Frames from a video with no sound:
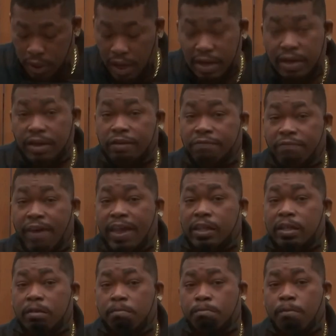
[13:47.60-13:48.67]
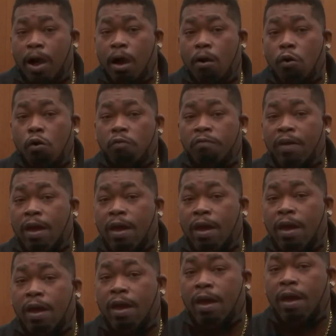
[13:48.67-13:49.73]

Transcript: It affected my whole family.